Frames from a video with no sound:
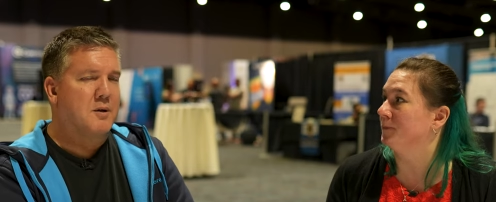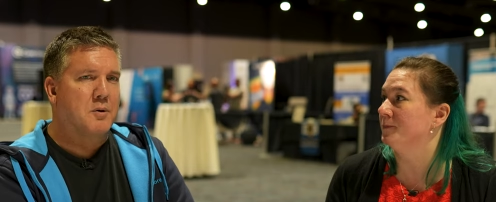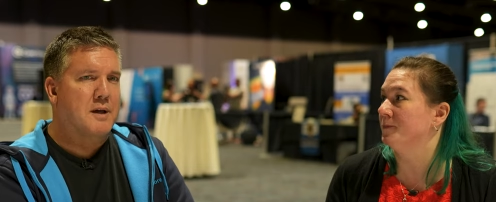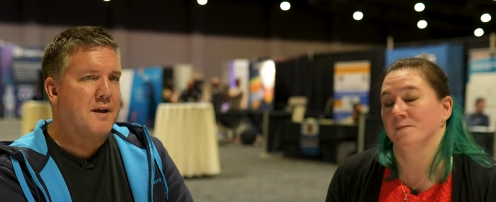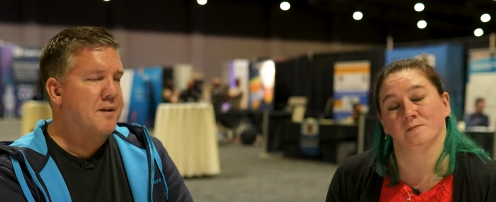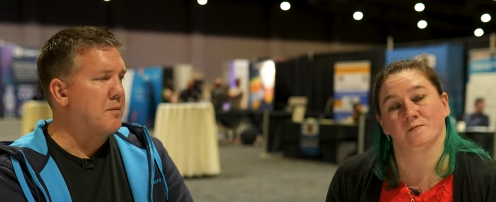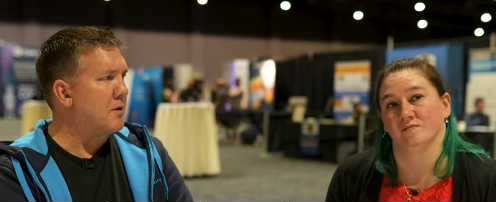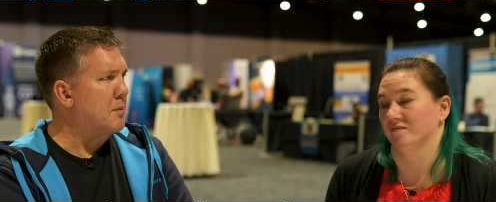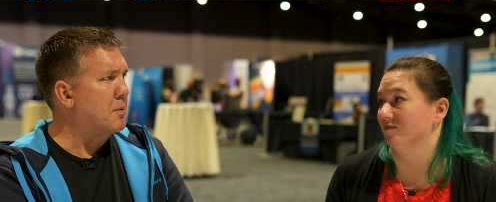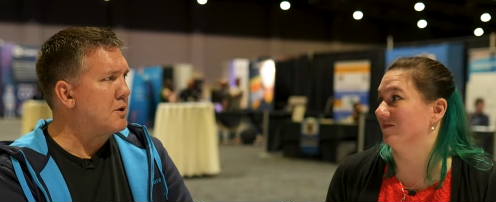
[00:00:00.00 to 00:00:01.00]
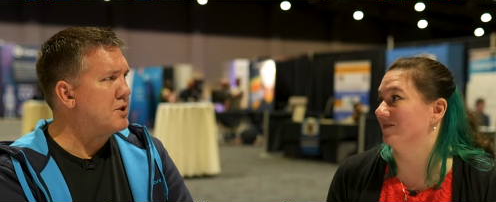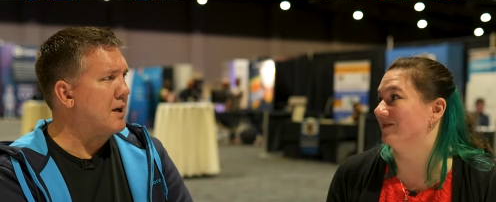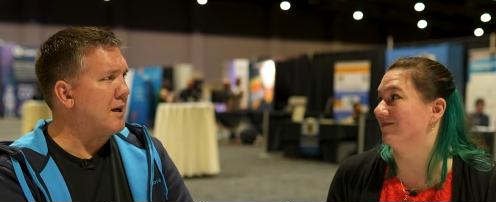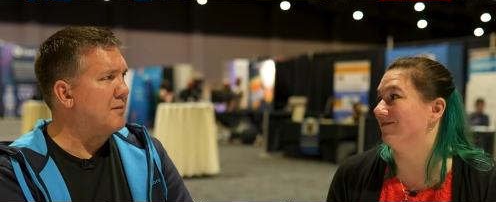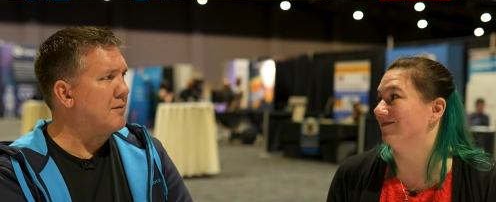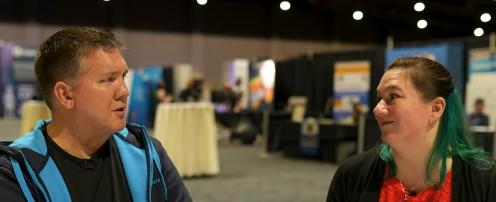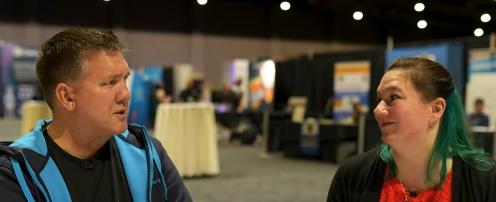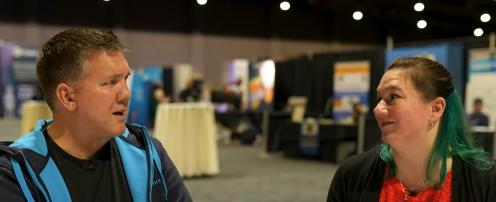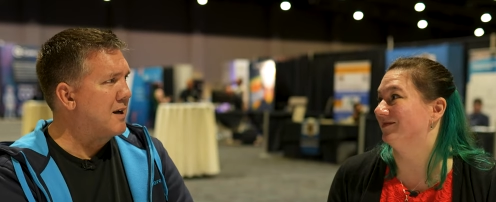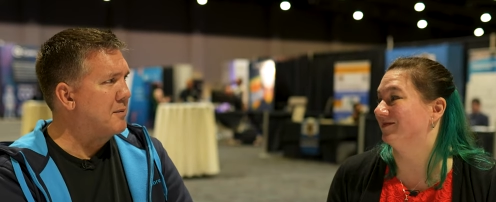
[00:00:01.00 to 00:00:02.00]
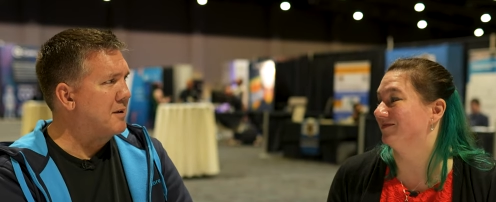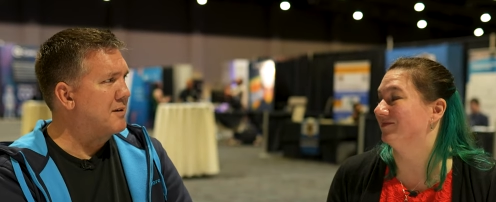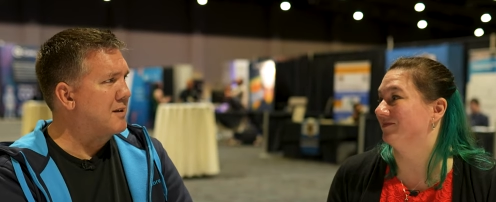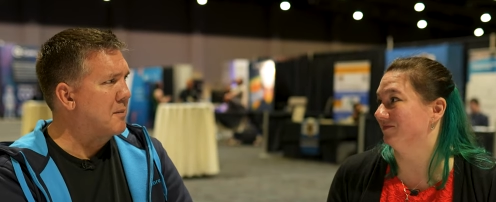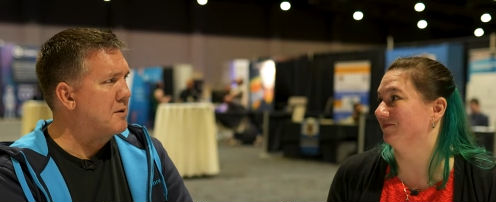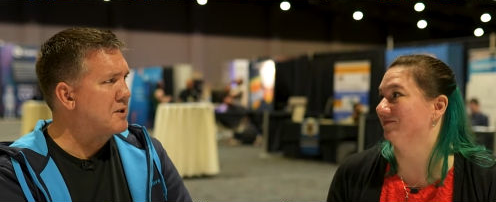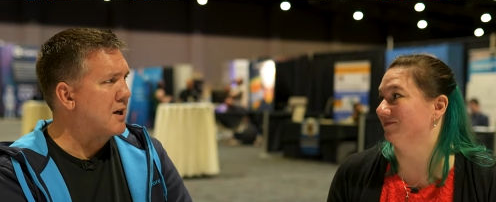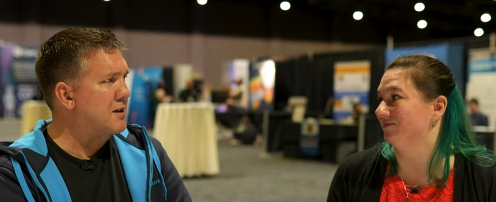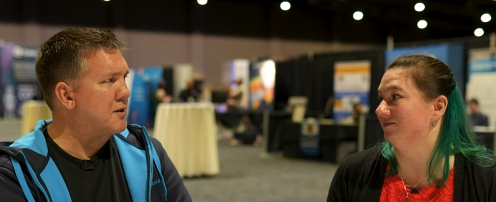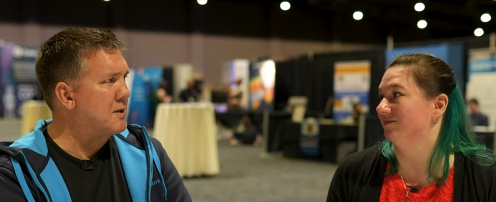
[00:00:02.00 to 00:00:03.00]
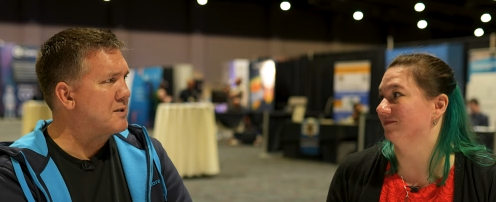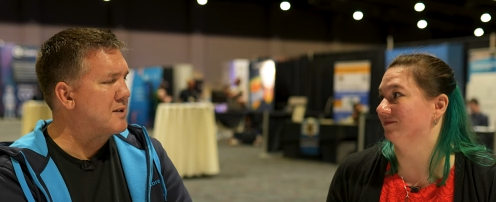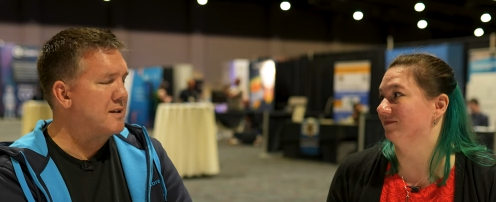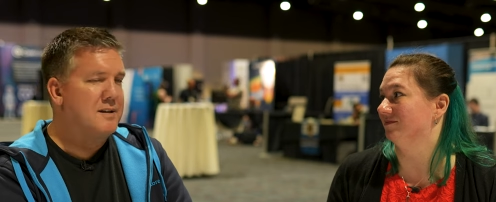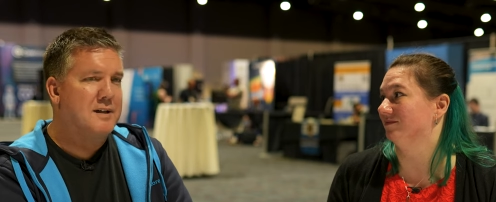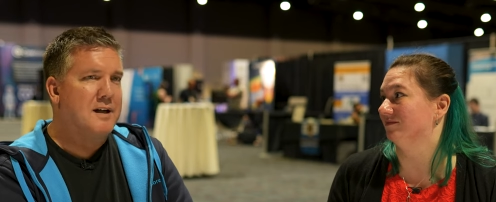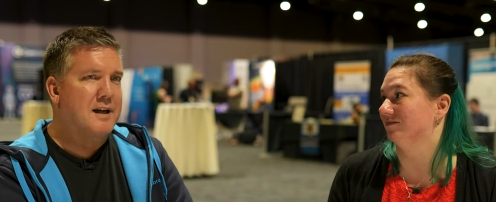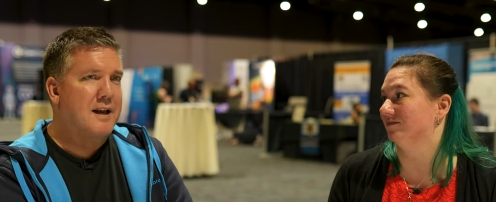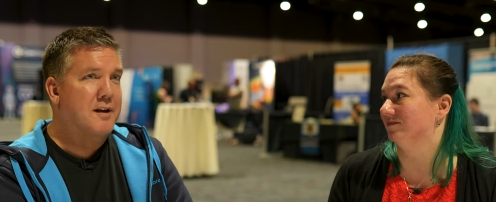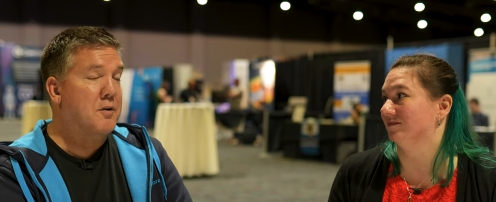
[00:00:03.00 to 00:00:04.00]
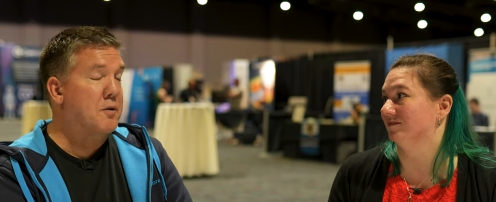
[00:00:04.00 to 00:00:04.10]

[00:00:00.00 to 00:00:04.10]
Speaker 1: Well, Cathy, really appreciate your time and coming and talk to us. And again,